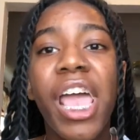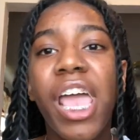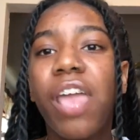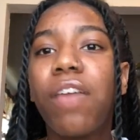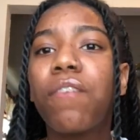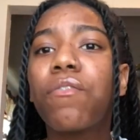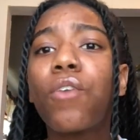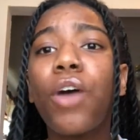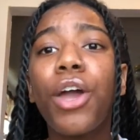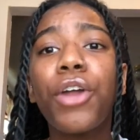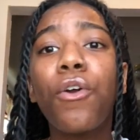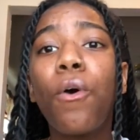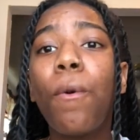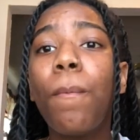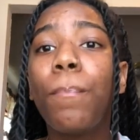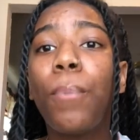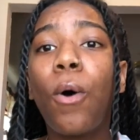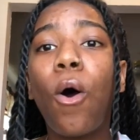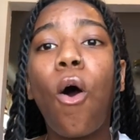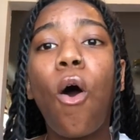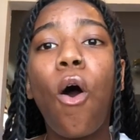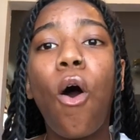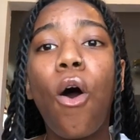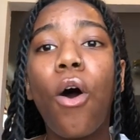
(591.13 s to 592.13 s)
Even though I don't
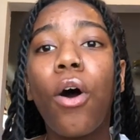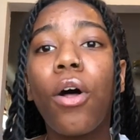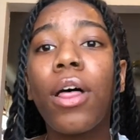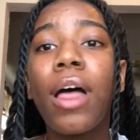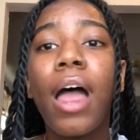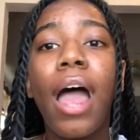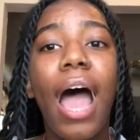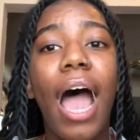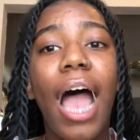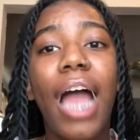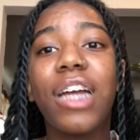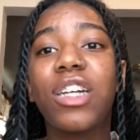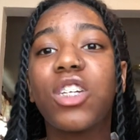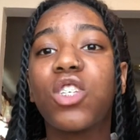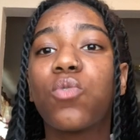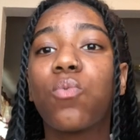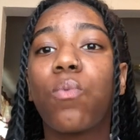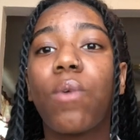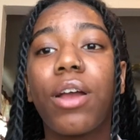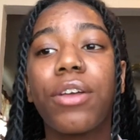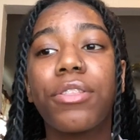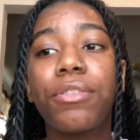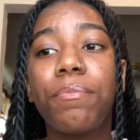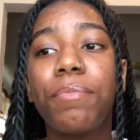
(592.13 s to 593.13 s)
ball, I just
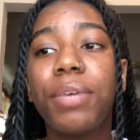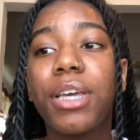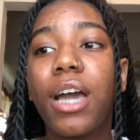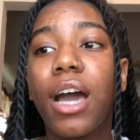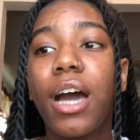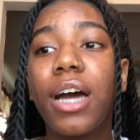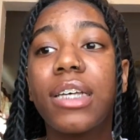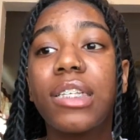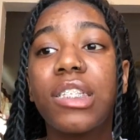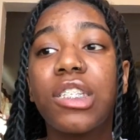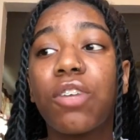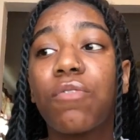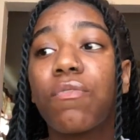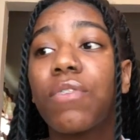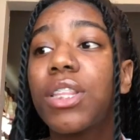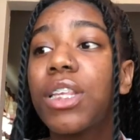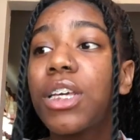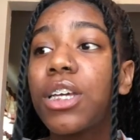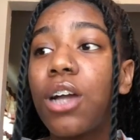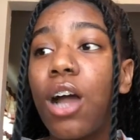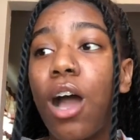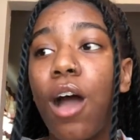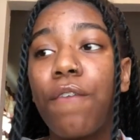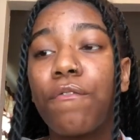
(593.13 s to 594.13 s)
wear them because they're
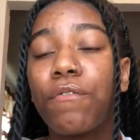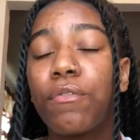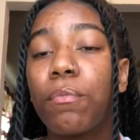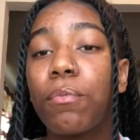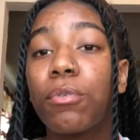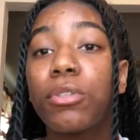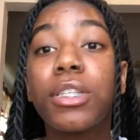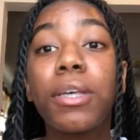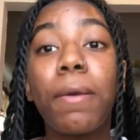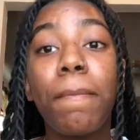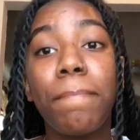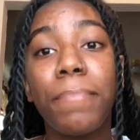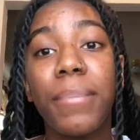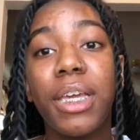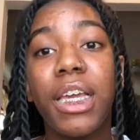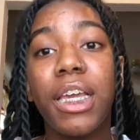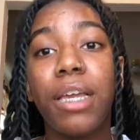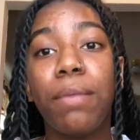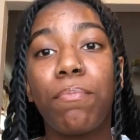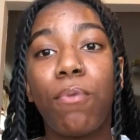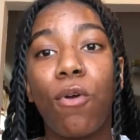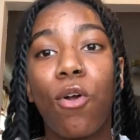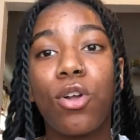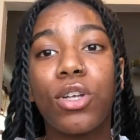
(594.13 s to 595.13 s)
really comfortable to
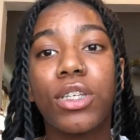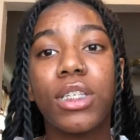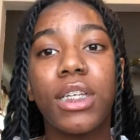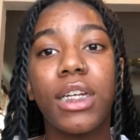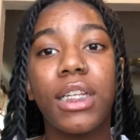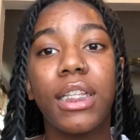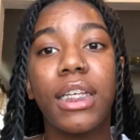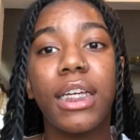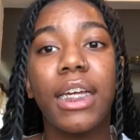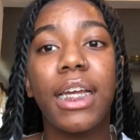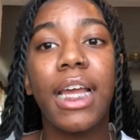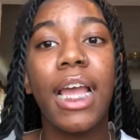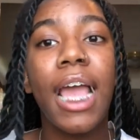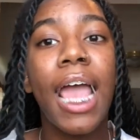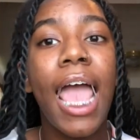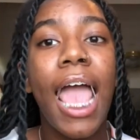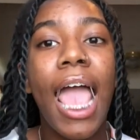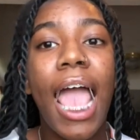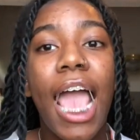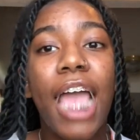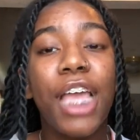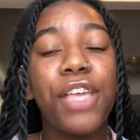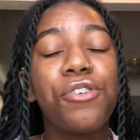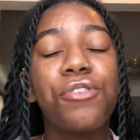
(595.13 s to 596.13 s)
me personally,
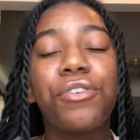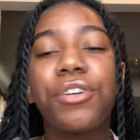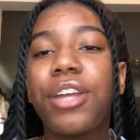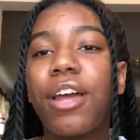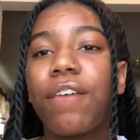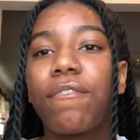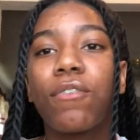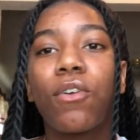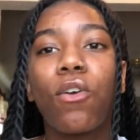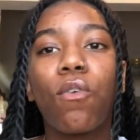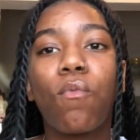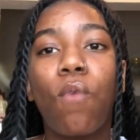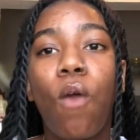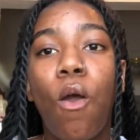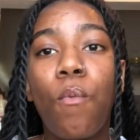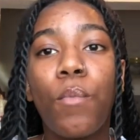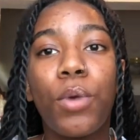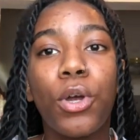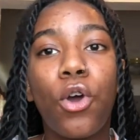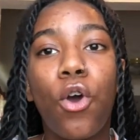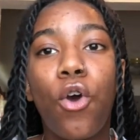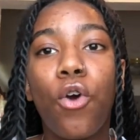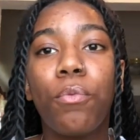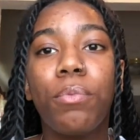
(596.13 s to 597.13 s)
and you can never go wrong
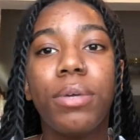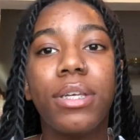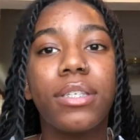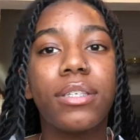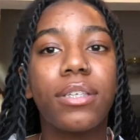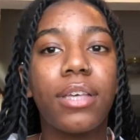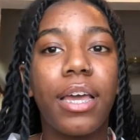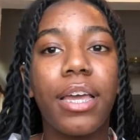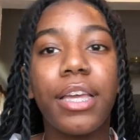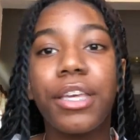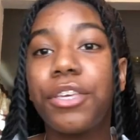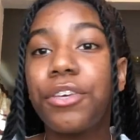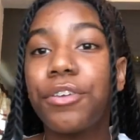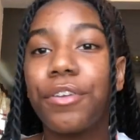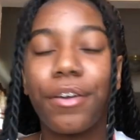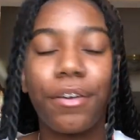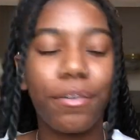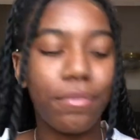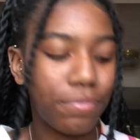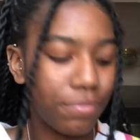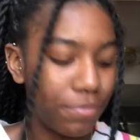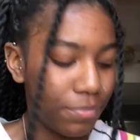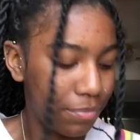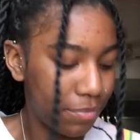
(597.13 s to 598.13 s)
with Kobe's, like, you
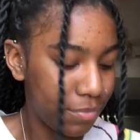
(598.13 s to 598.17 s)
know.